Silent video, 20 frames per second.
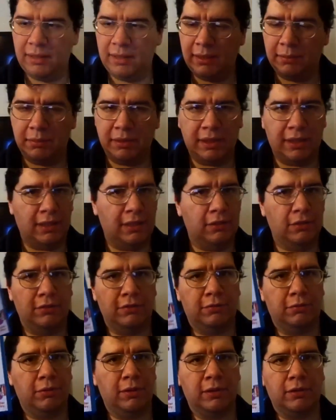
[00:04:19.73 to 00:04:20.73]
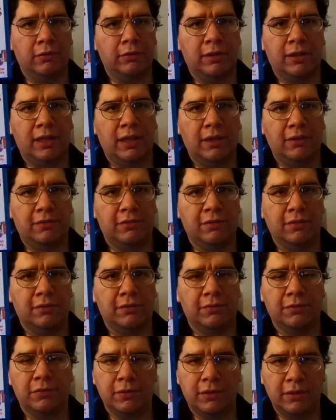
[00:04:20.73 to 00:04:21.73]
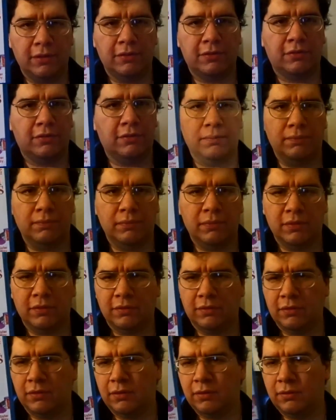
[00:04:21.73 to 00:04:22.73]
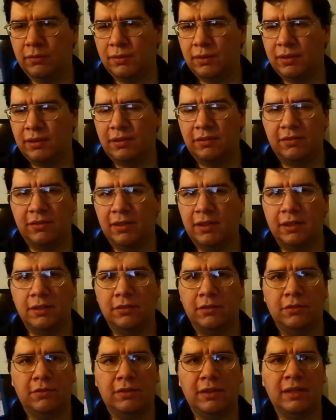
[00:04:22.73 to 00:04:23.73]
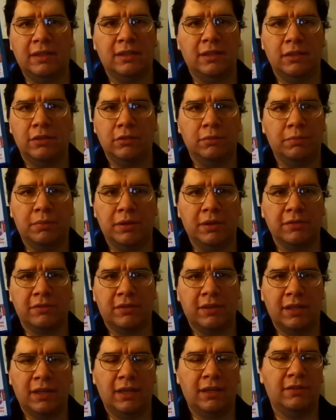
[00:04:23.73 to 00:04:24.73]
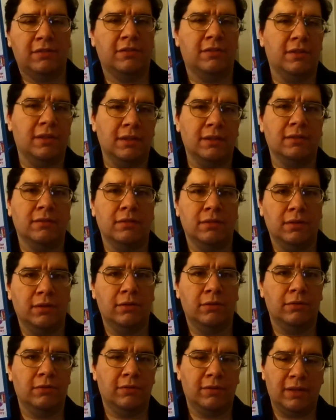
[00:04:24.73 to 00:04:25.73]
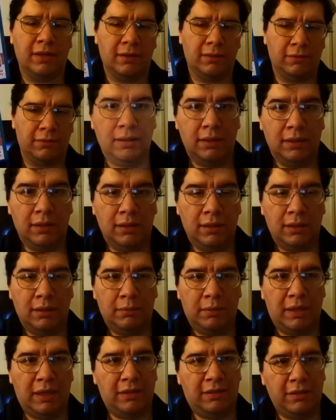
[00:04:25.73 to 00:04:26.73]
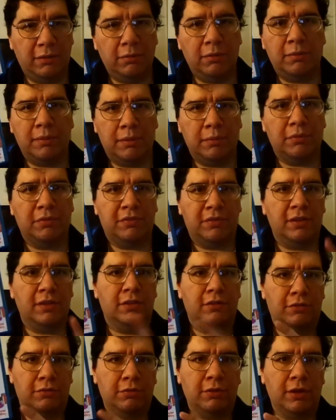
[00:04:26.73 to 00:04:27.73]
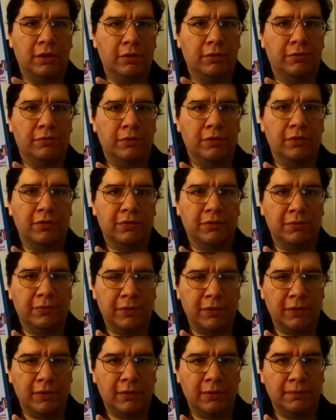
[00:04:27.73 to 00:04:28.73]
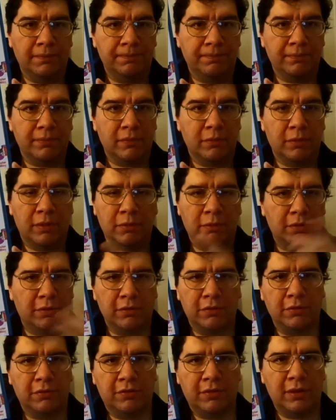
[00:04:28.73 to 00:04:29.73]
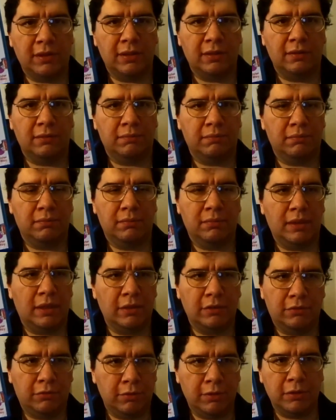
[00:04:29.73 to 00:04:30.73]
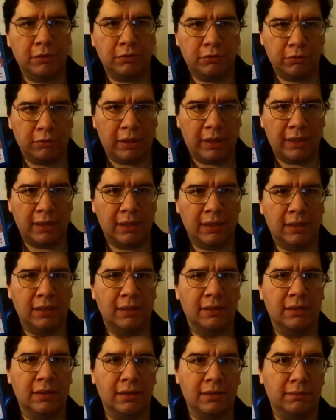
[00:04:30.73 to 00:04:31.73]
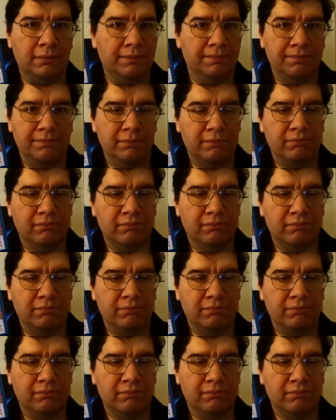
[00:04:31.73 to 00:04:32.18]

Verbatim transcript: And I'm glad they used regular cases for this. So at least they didn't use that Eco Box case like others have. But I did remember seeing the trailer for this film when I went to go see How to Train Your Dragon and